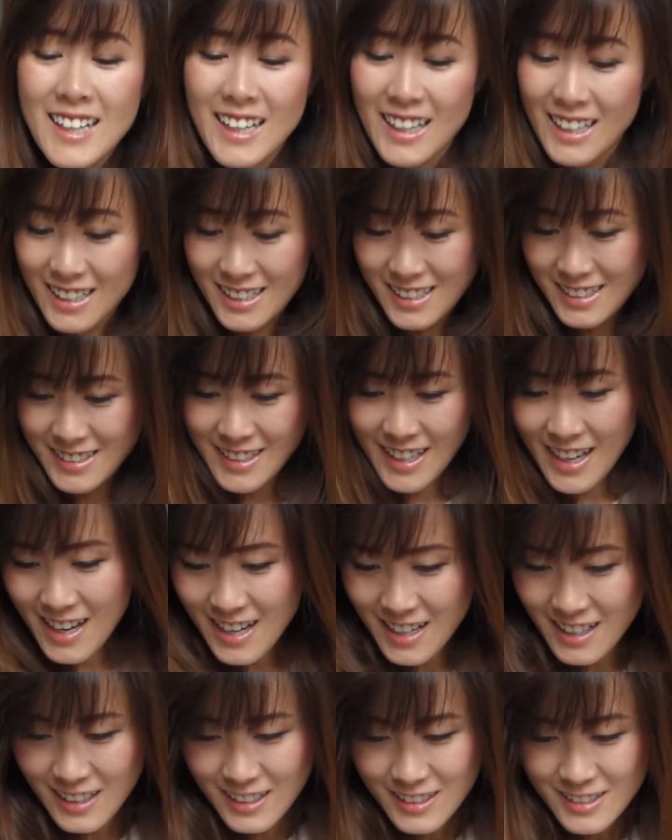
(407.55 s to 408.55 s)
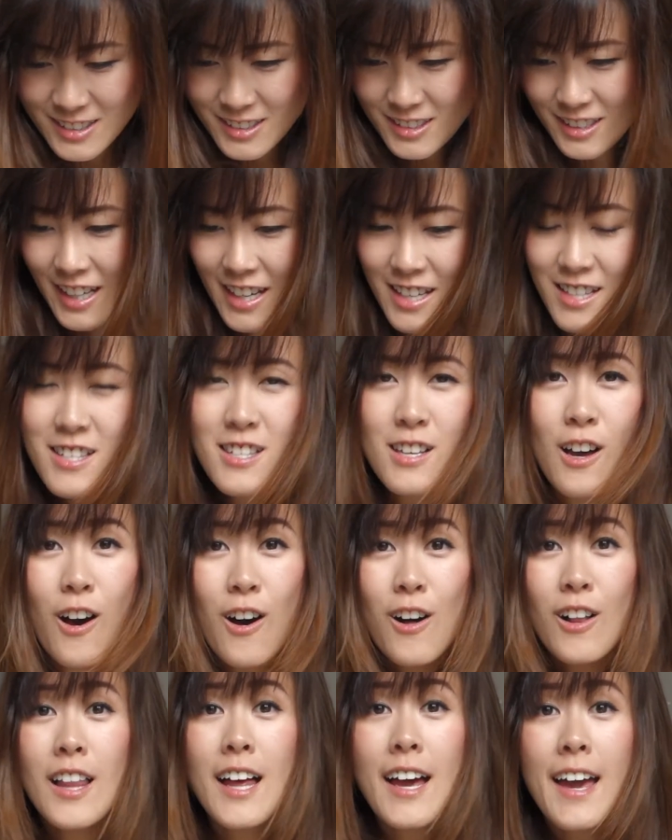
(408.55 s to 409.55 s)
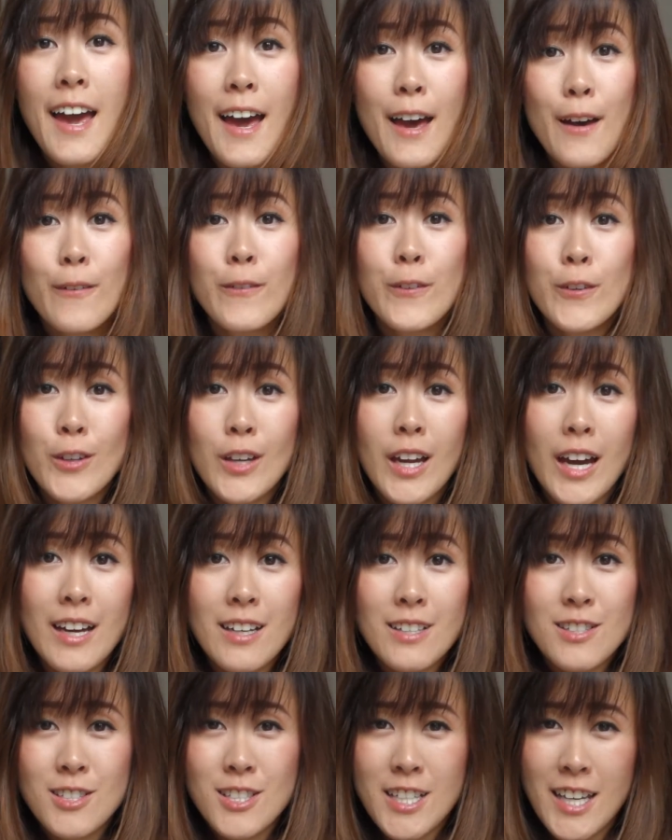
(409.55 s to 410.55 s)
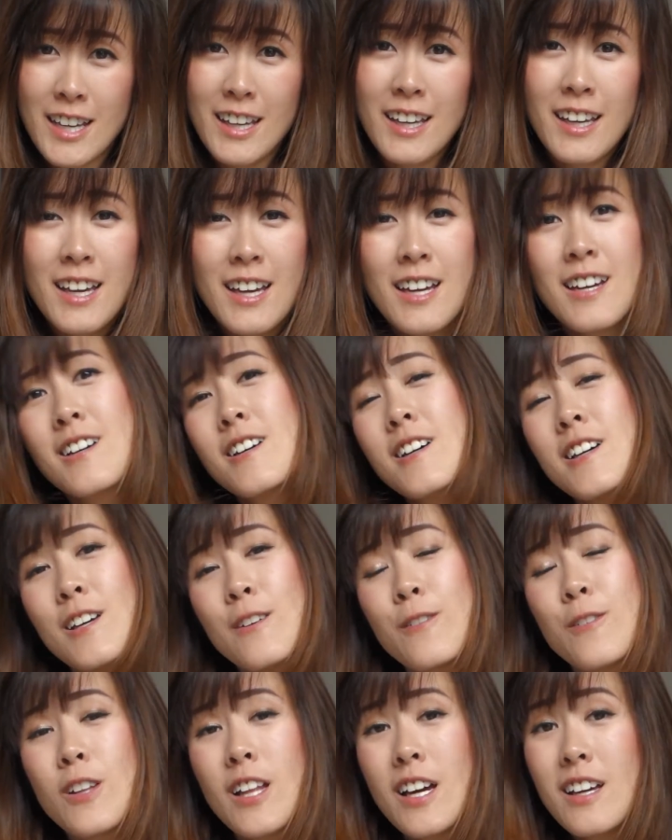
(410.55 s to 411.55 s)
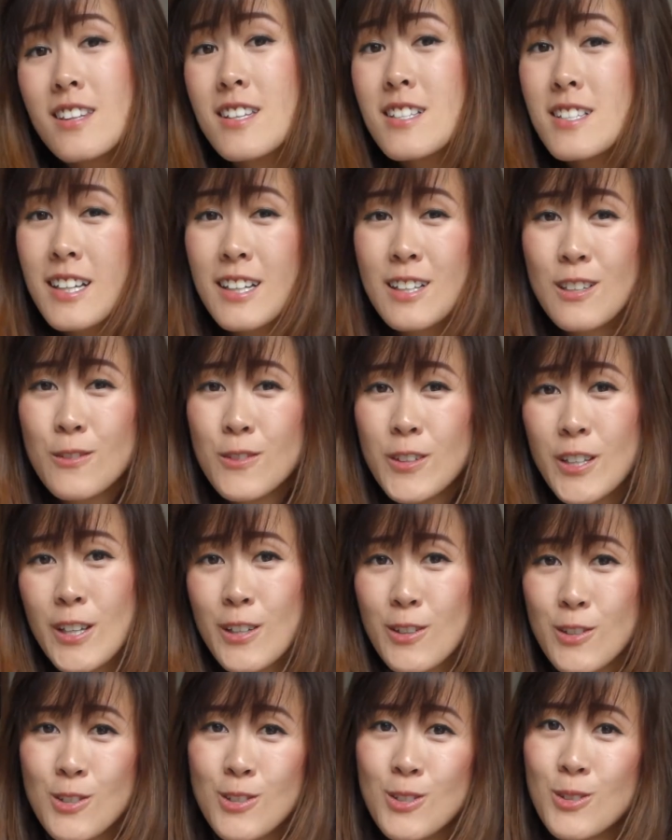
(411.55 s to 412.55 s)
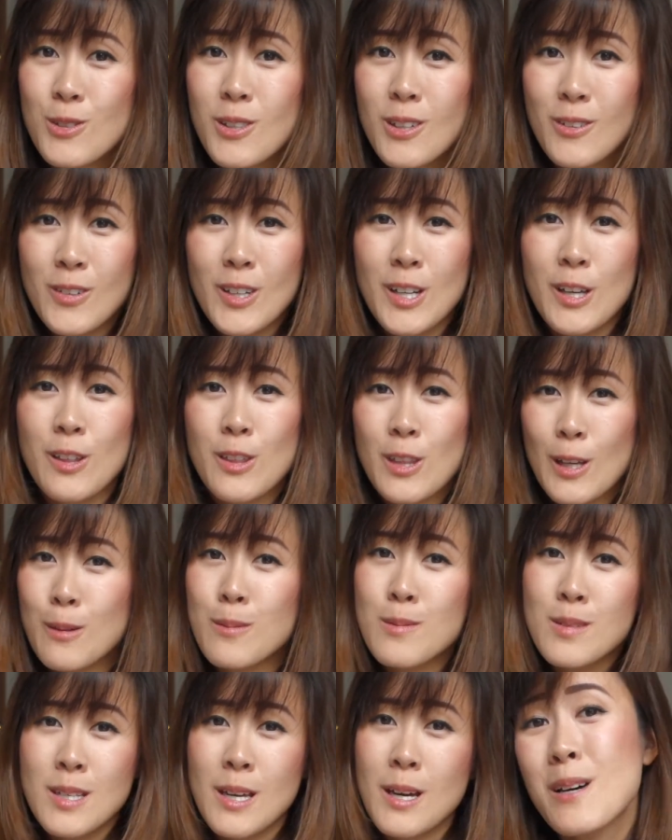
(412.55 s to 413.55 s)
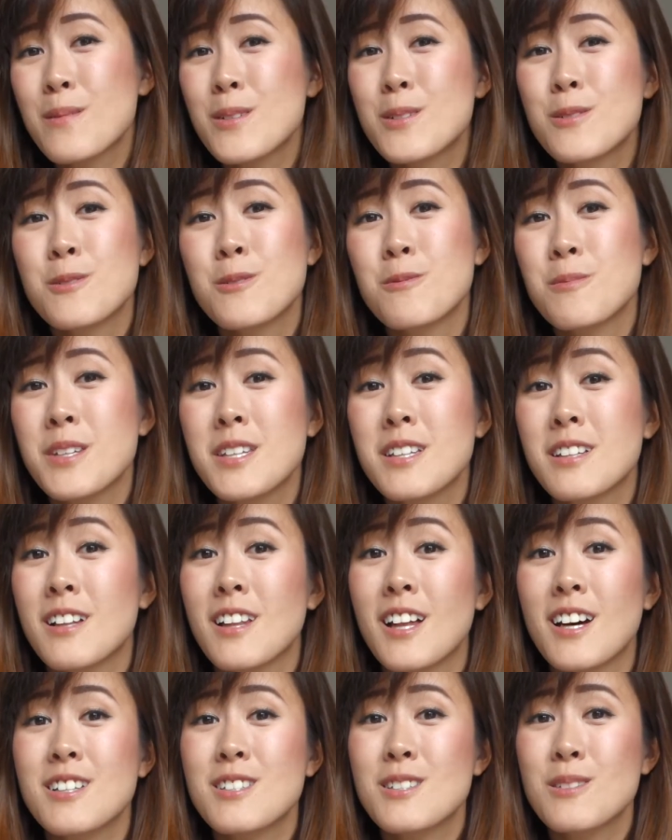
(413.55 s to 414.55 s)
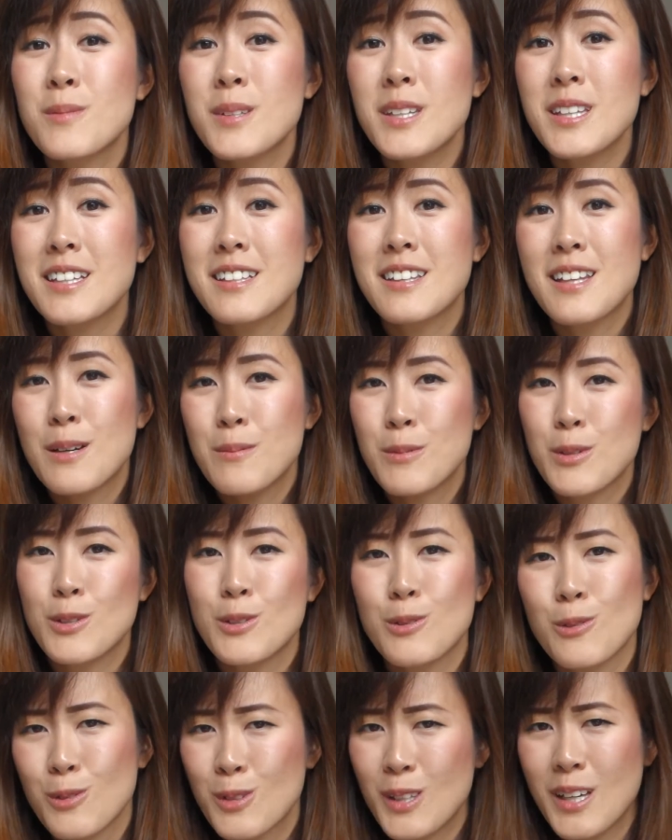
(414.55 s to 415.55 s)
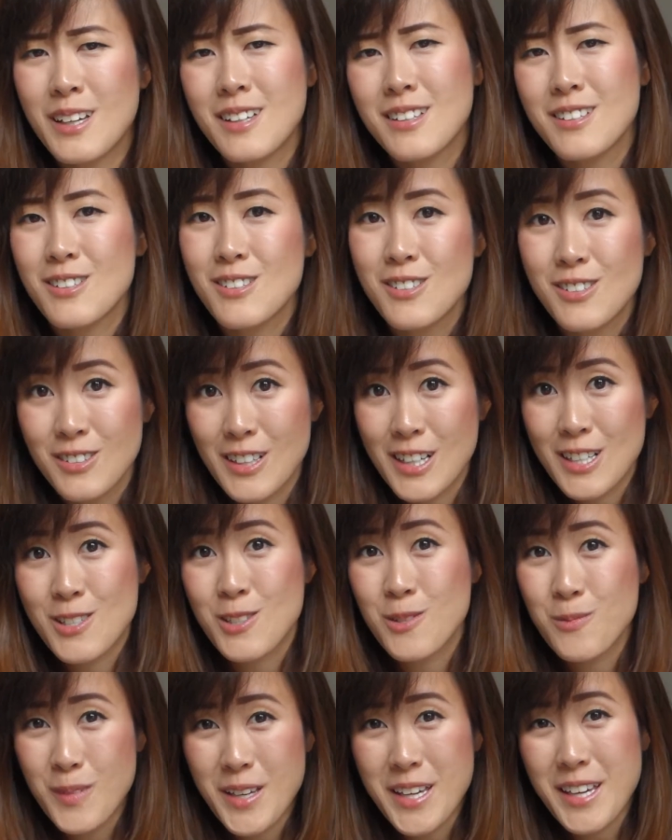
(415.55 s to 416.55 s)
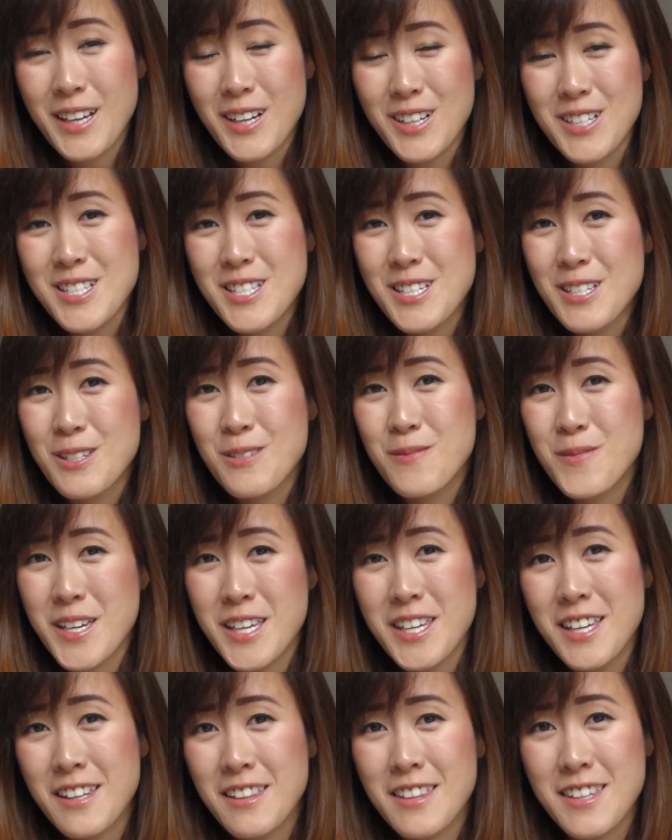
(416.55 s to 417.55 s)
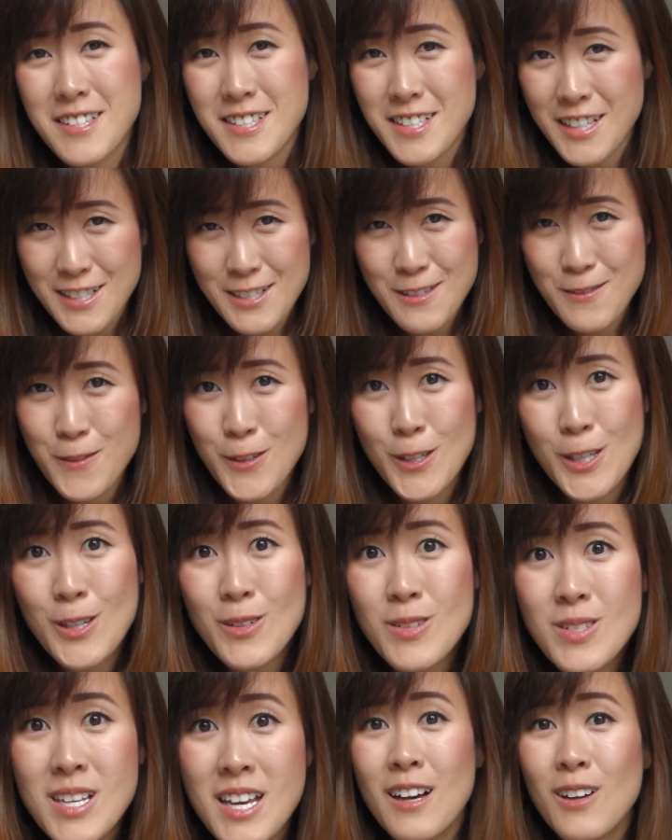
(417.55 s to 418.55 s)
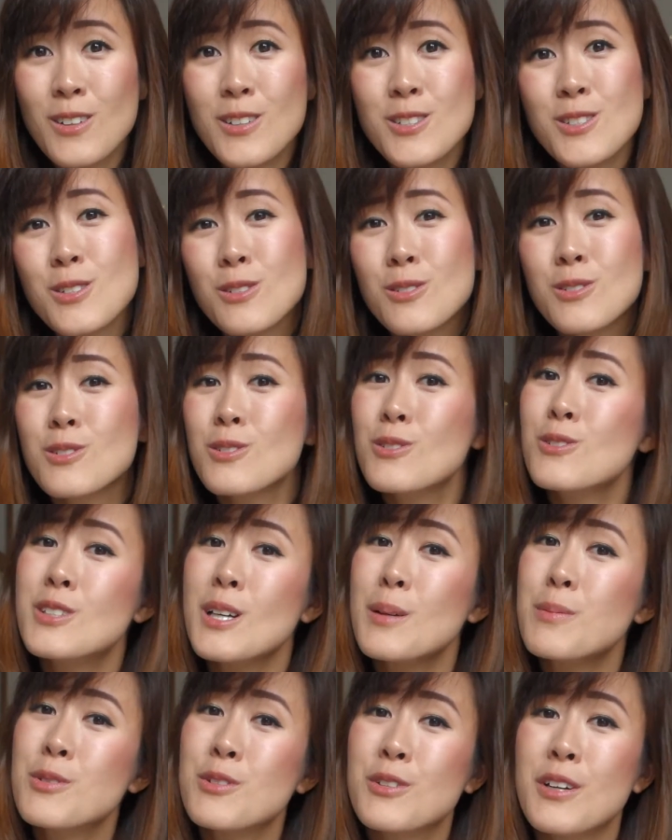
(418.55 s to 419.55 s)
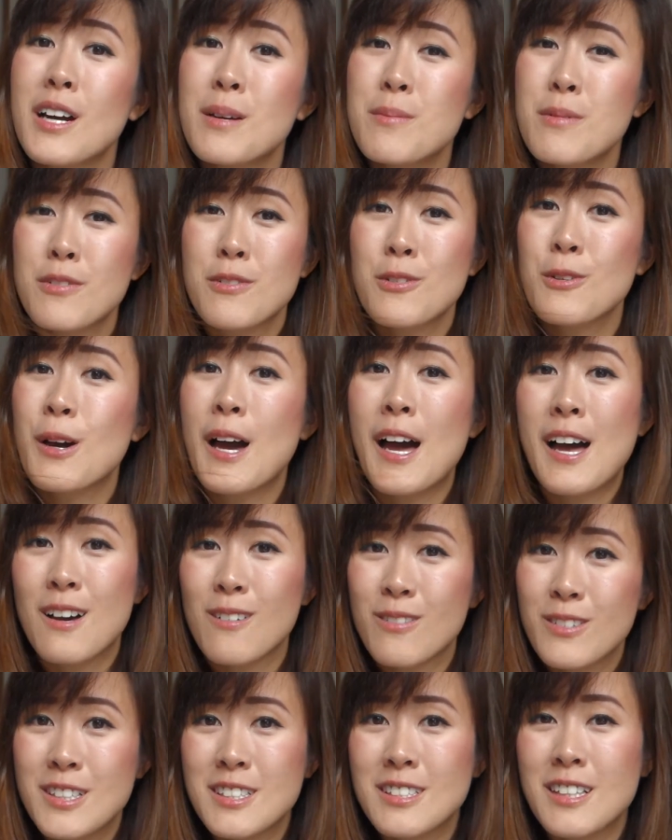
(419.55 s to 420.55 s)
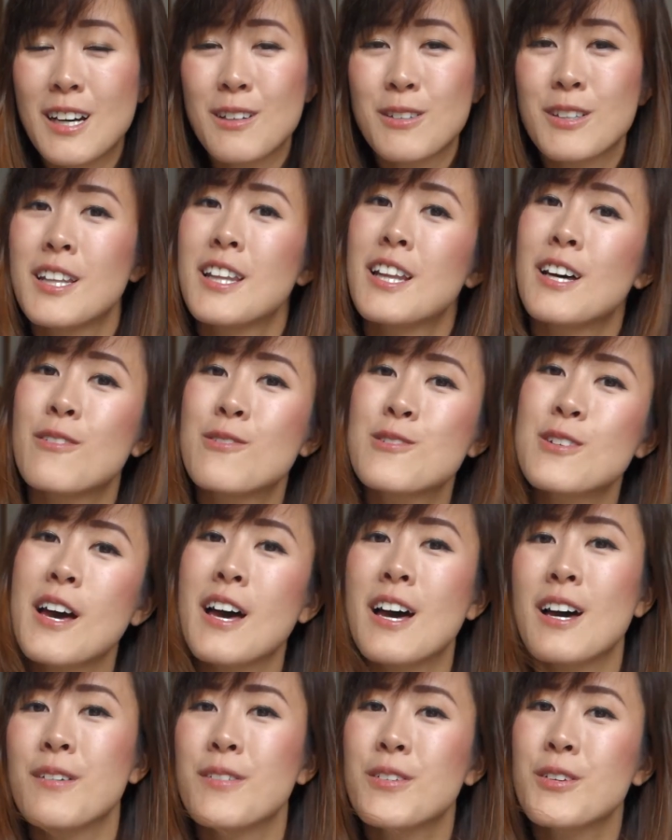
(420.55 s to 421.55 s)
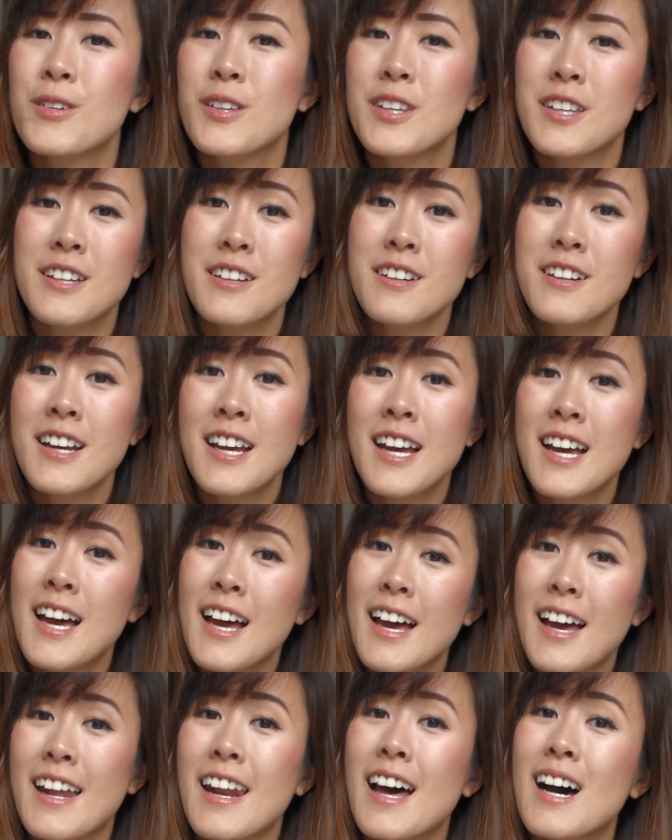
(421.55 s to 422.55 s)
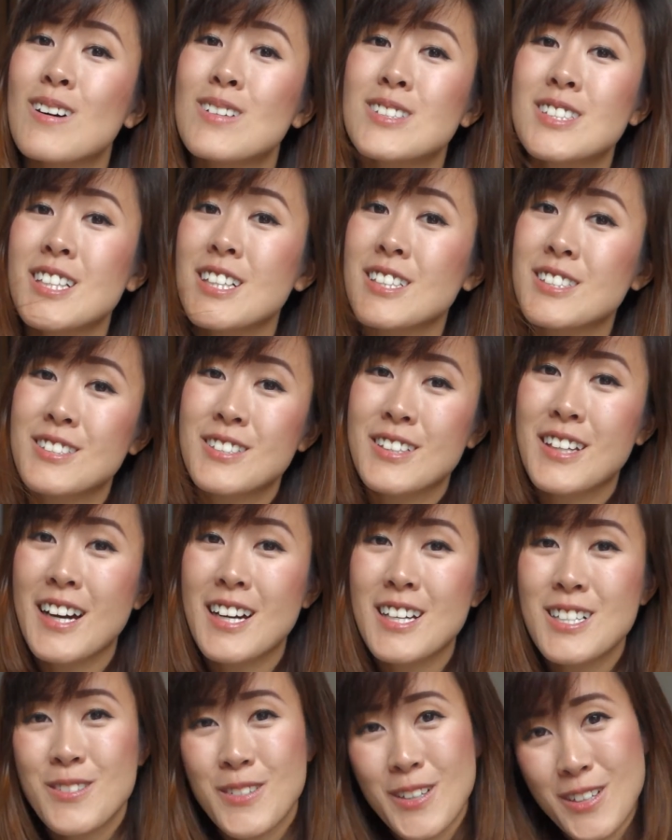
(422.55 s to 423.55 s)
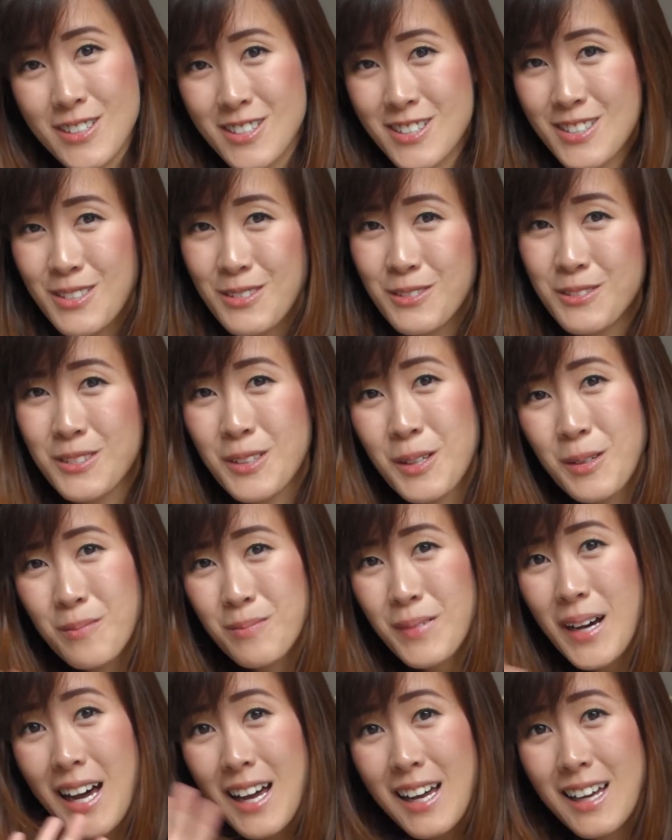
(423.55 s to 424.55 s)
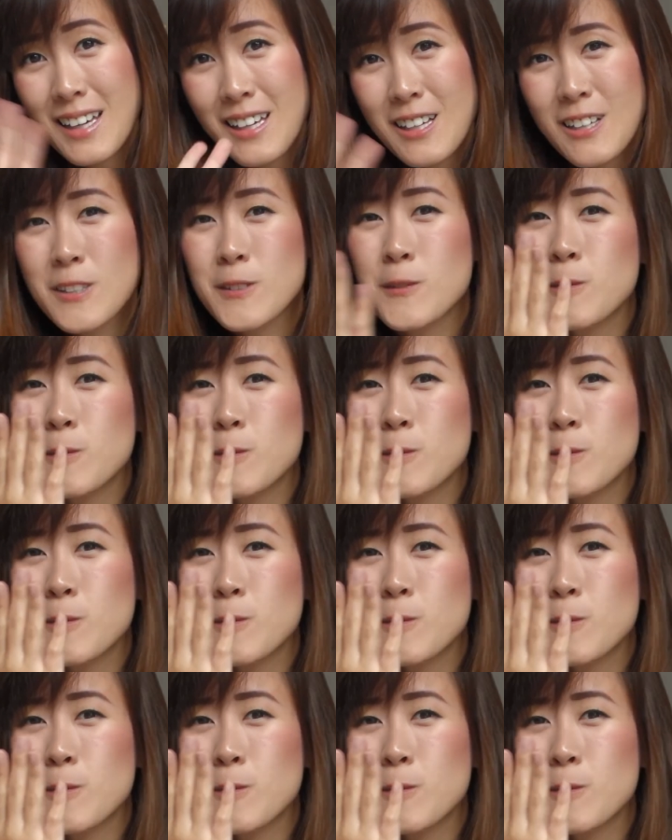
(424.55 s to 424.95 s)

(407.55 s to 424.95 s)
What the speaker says: And yeah, that's all I have for you guys today. If you like these kind of videos, do give it a thumbs up. It would mean a lot to me, and let me know that, you know, I should continue making these kind of videos. Also, do subscribe if you haven't. I would love to have you here, and I will talk to you guys very soon. Bye!